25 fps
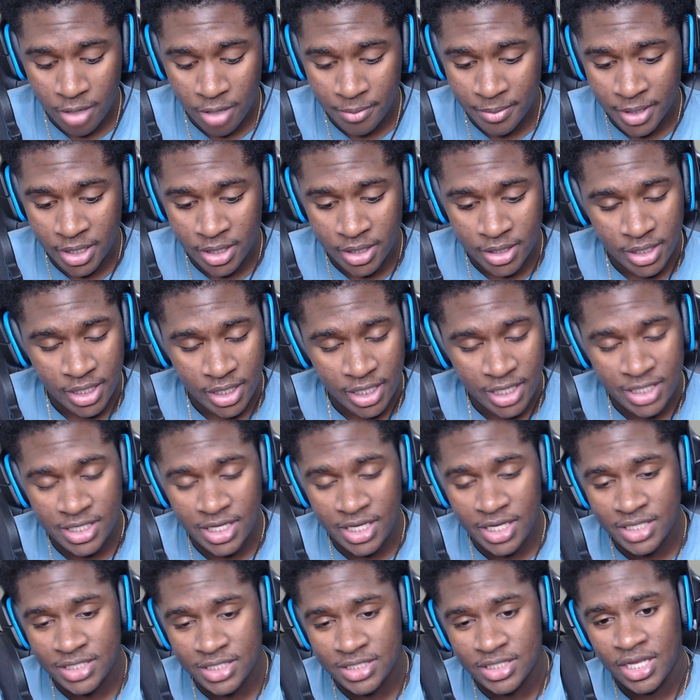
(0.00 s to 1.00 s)
bro.
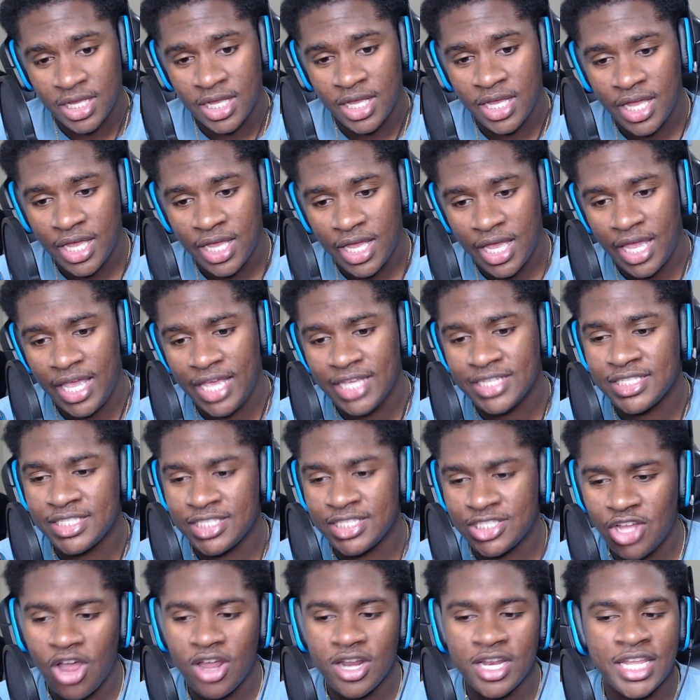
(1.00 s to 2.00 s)
It's
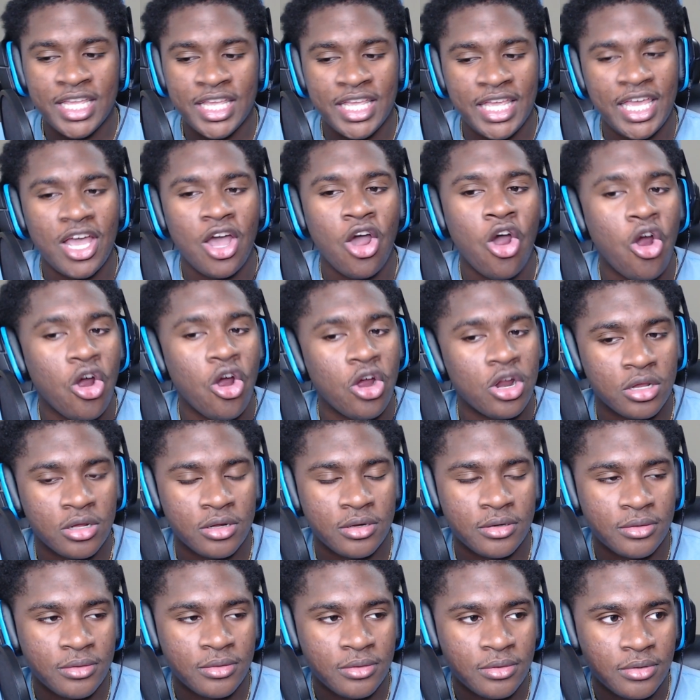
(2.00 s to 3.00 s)
starting to get harder.
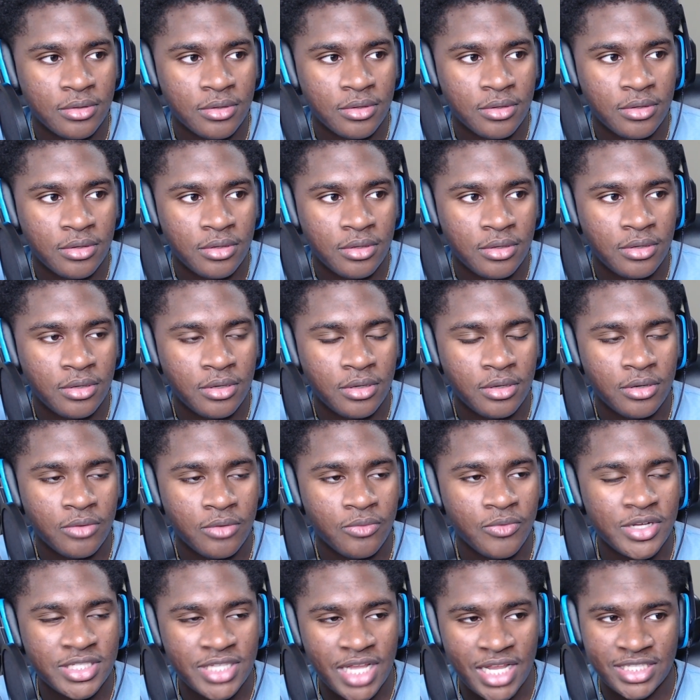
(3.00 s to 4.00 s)

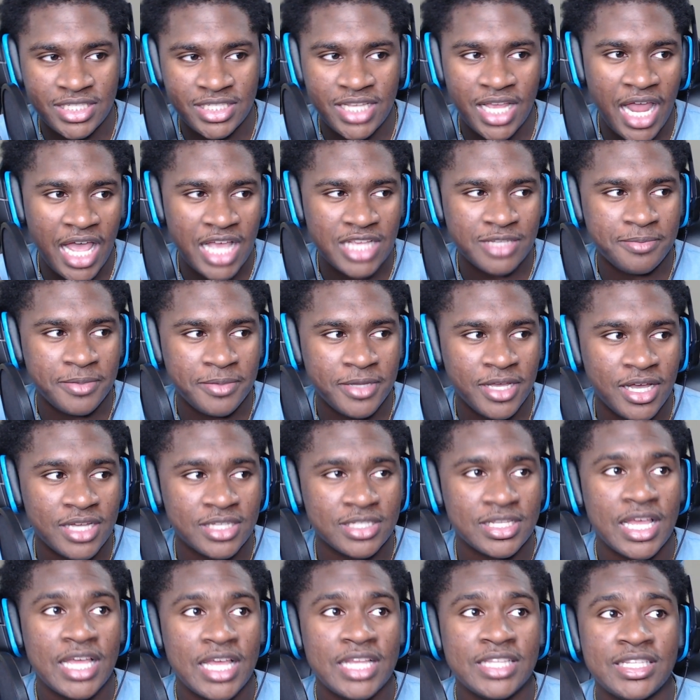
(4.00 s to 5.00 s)
Reason I say that is
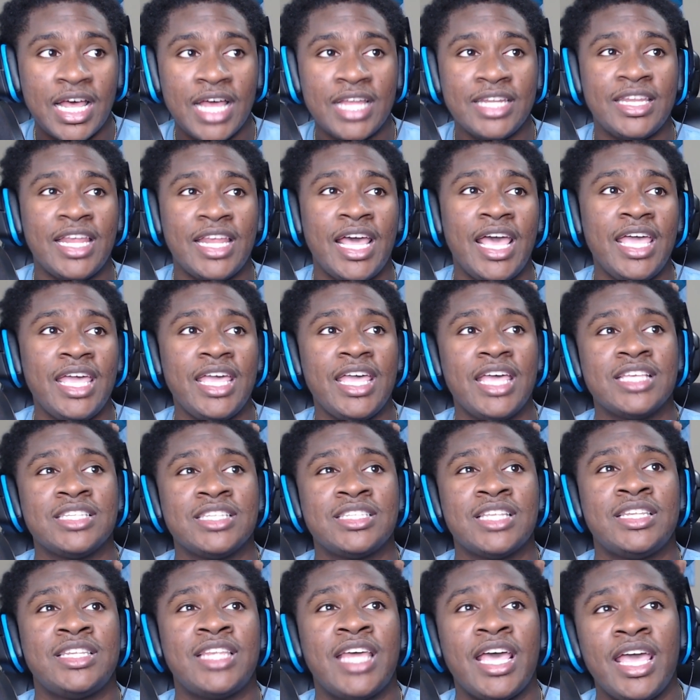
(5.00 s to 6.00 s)
because today is
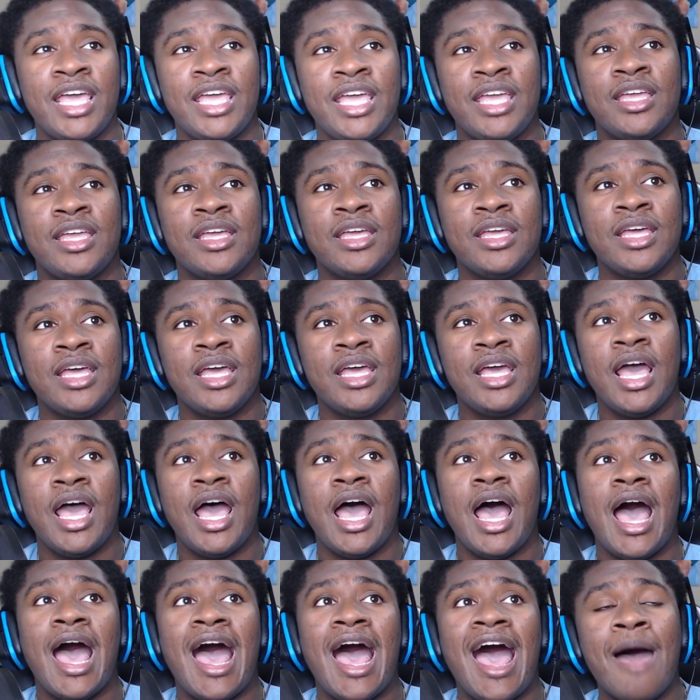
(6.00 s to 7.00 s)
the day
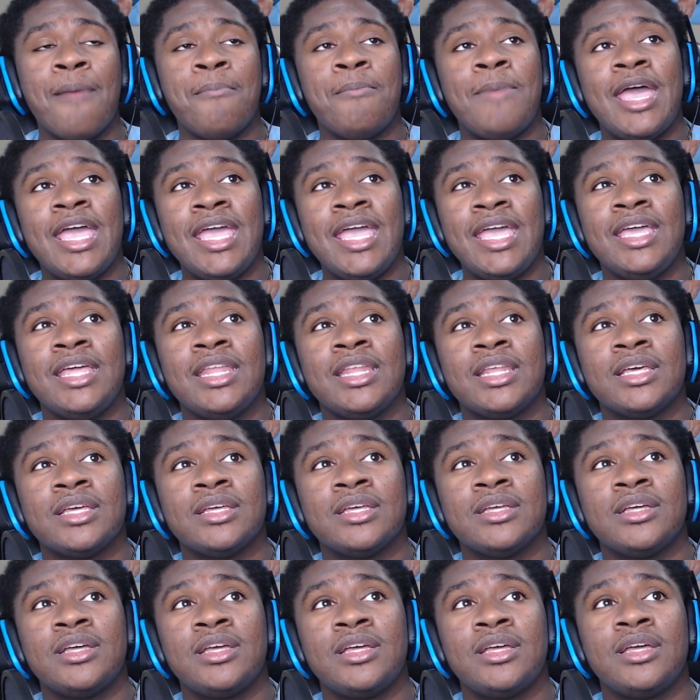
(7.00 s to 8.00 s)
I made
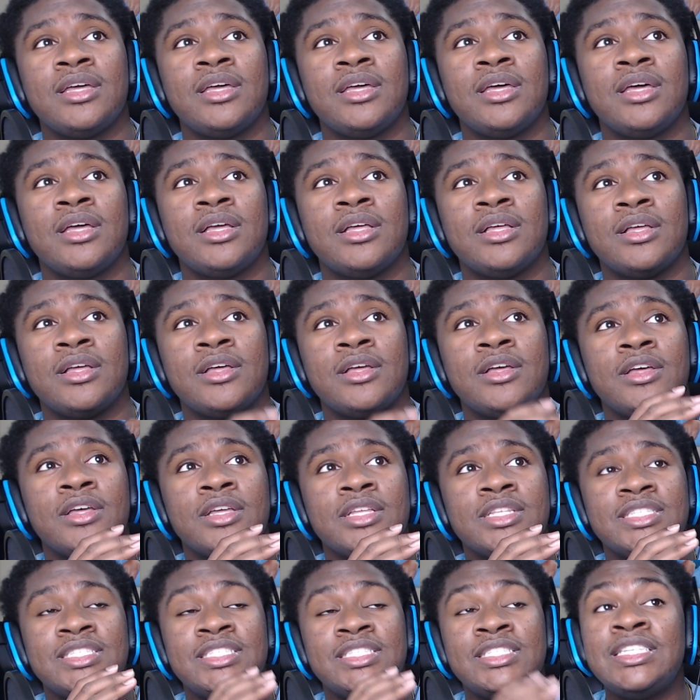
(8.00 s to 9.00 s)

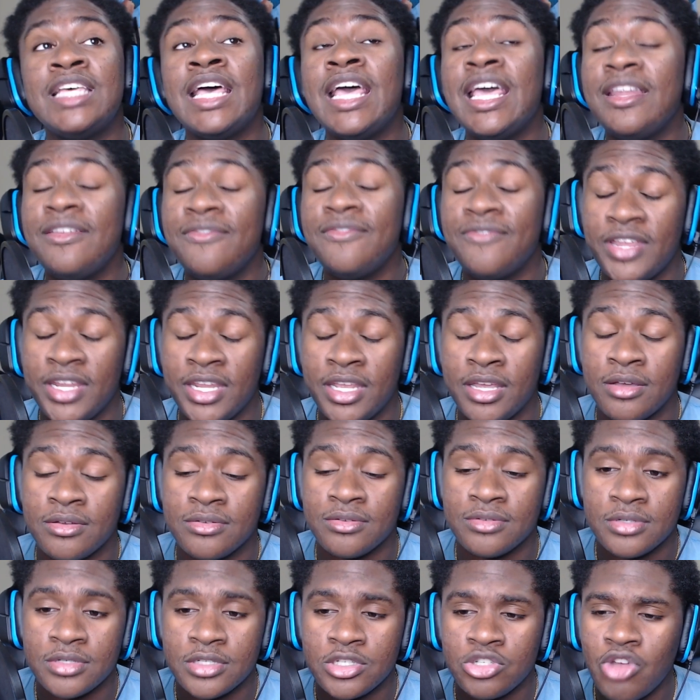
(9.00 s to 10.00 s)
10
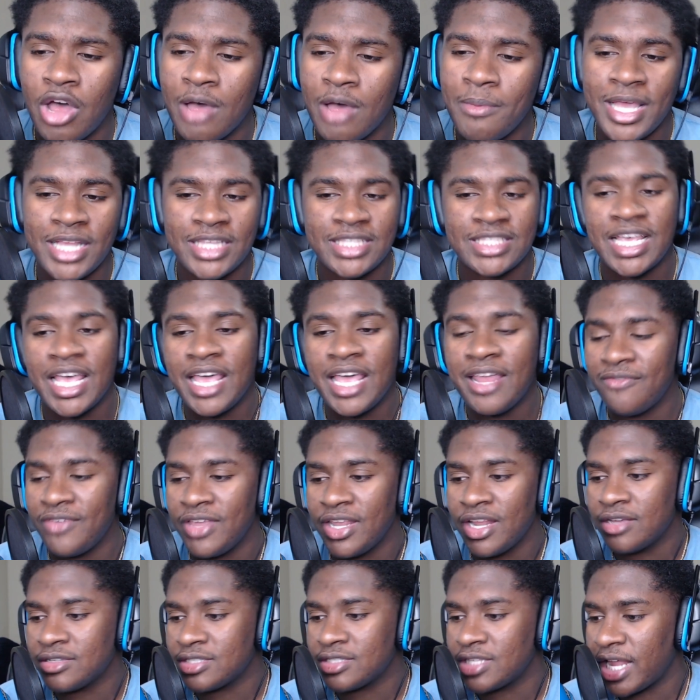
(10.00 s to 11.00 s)
videos. So I made 10
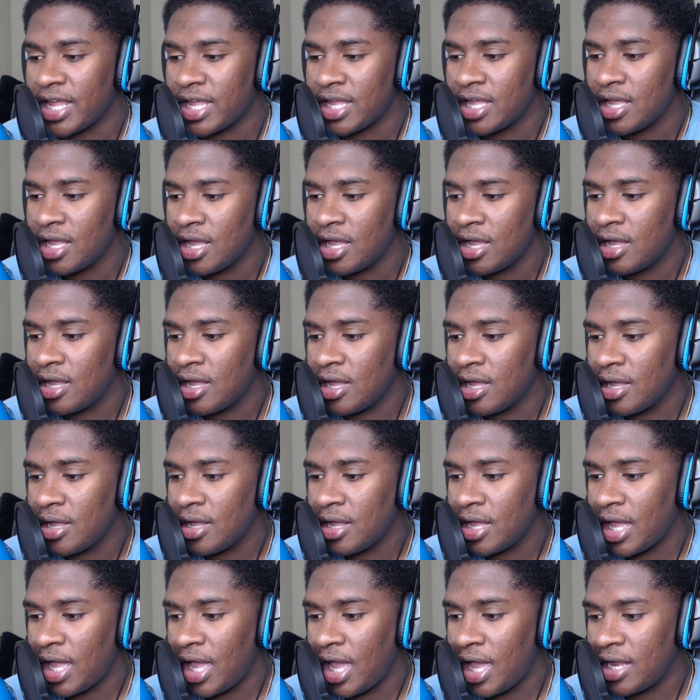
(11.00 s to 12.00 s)
videos today.
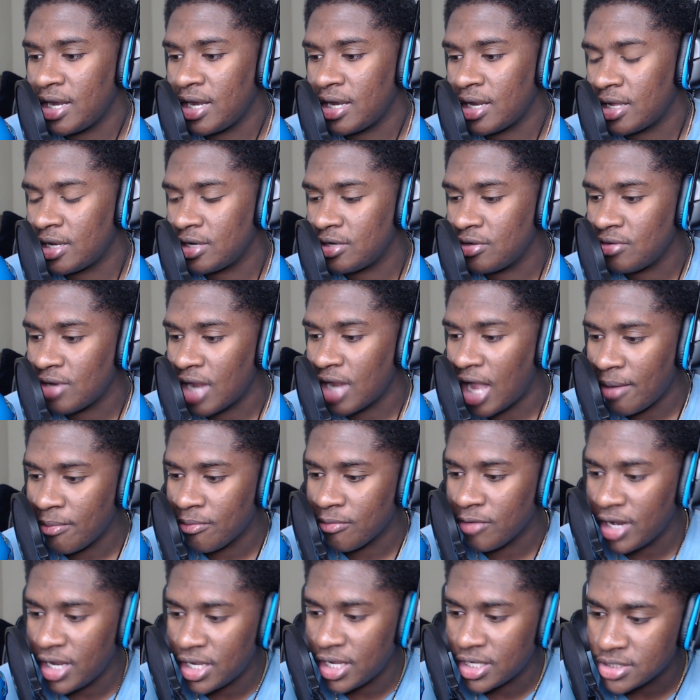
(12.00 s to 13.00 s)
And dude, I'm
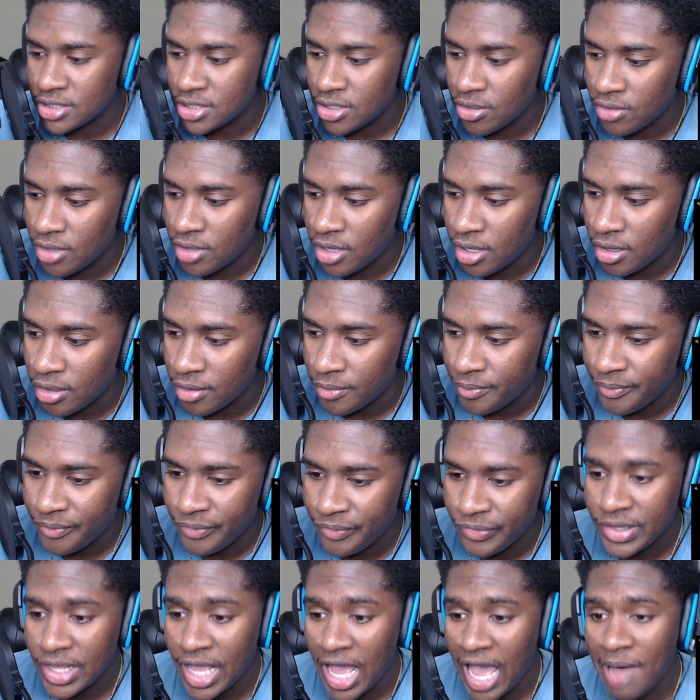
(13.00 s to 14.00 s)
ranting so long.
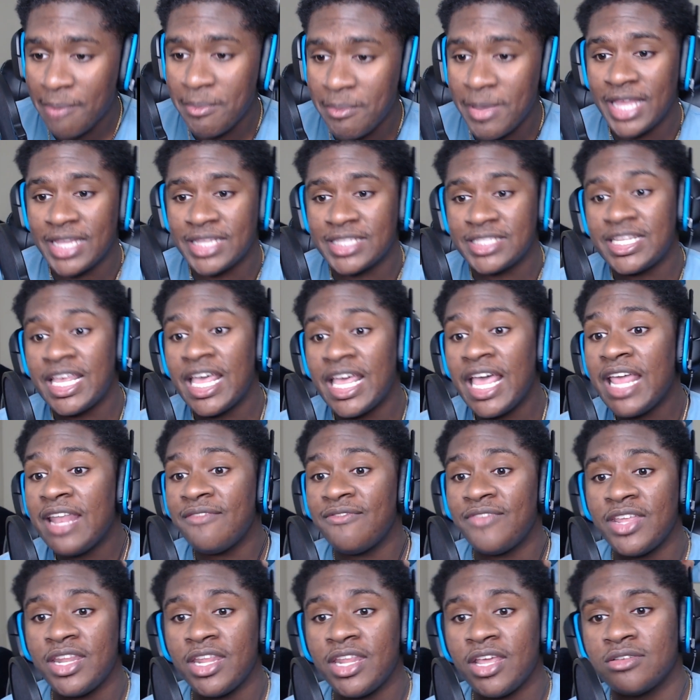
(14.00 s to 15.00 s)
I made 10
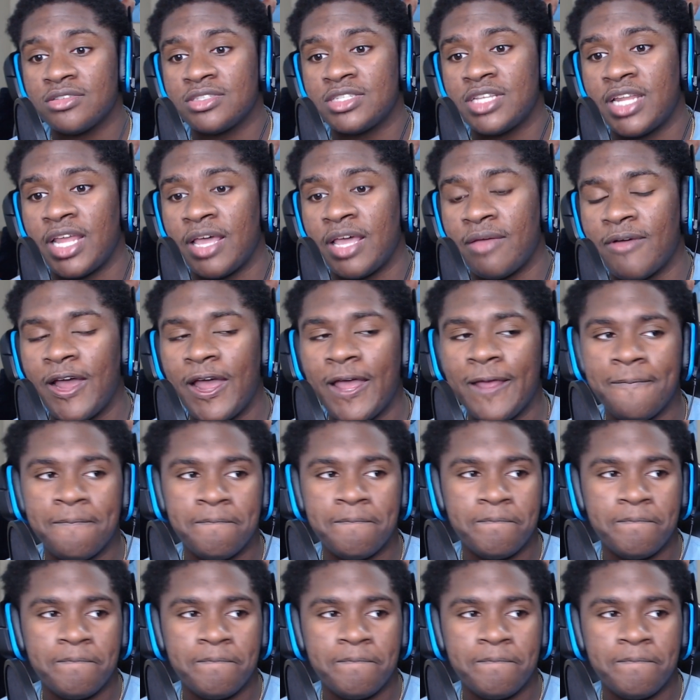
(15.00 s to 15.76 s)
videos today, right?